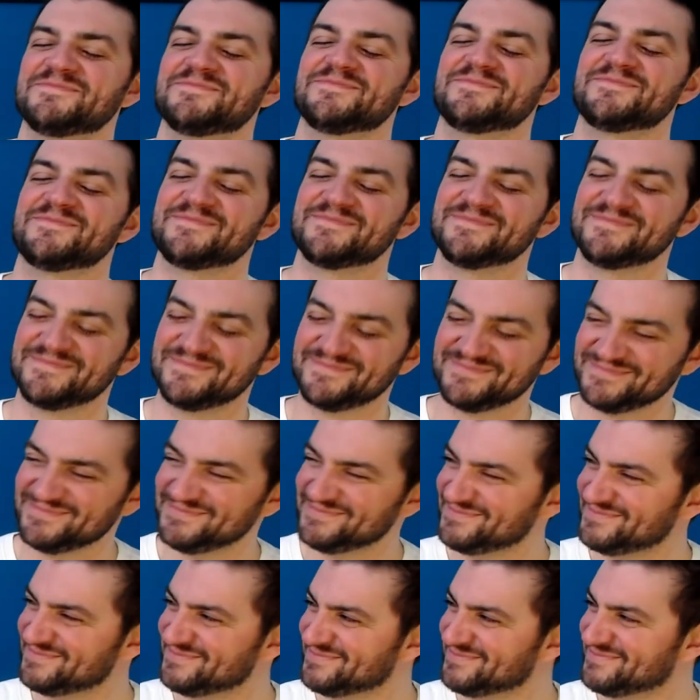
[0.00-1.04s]

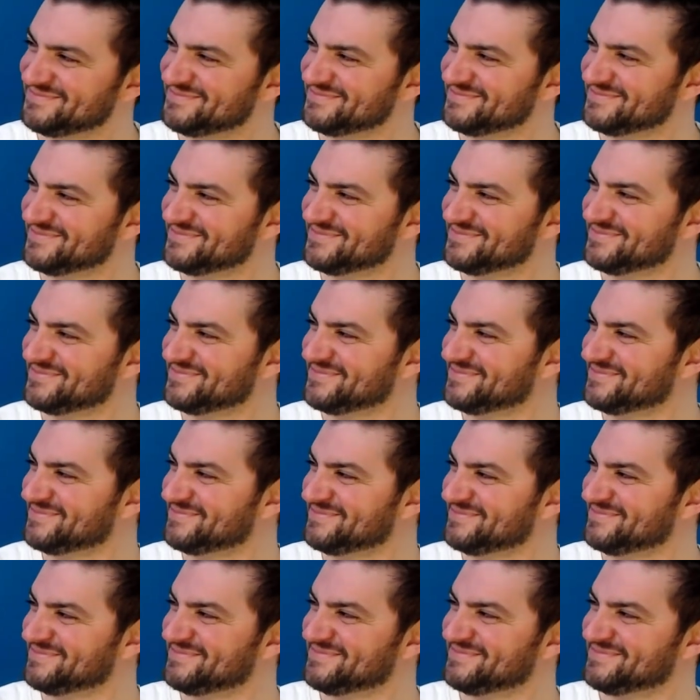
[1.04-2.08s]

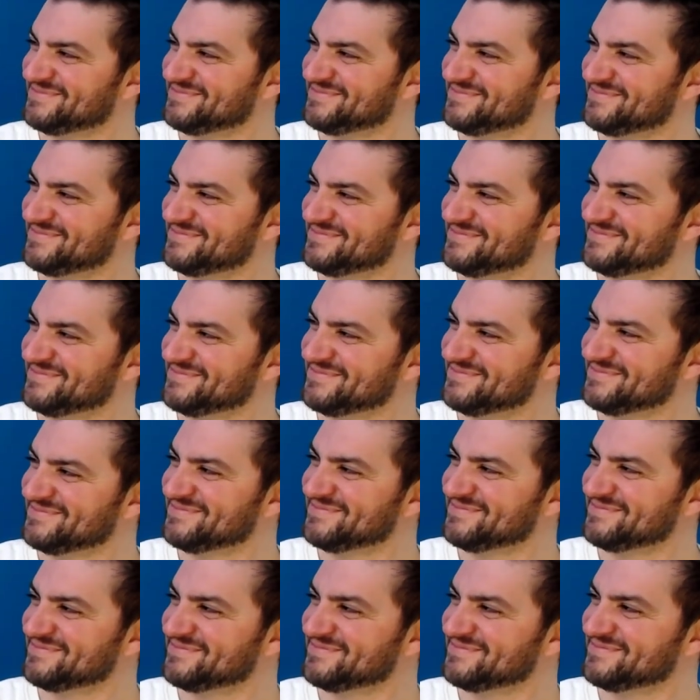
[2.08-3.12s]

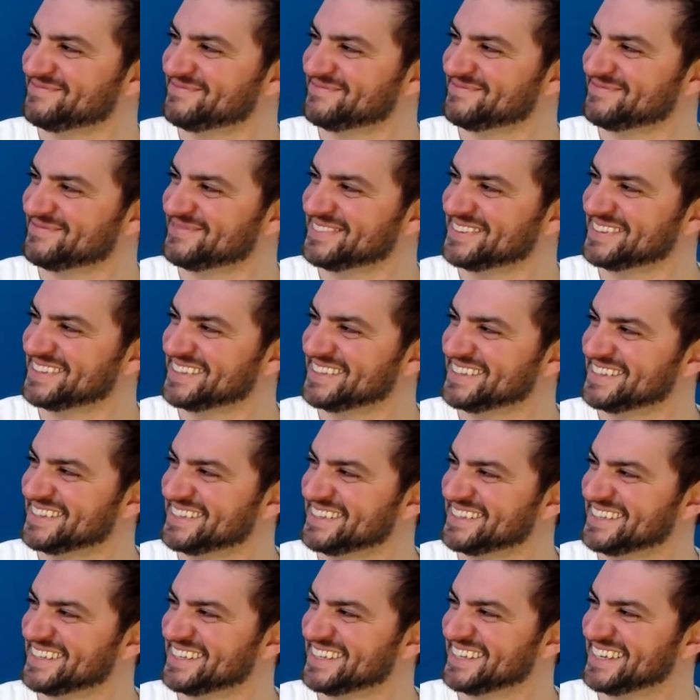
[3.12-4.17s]

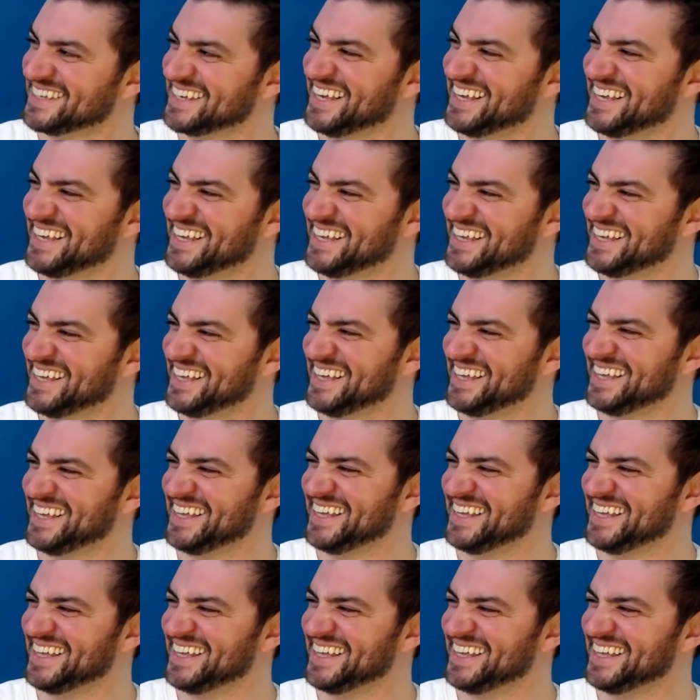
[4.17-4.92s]
(silent)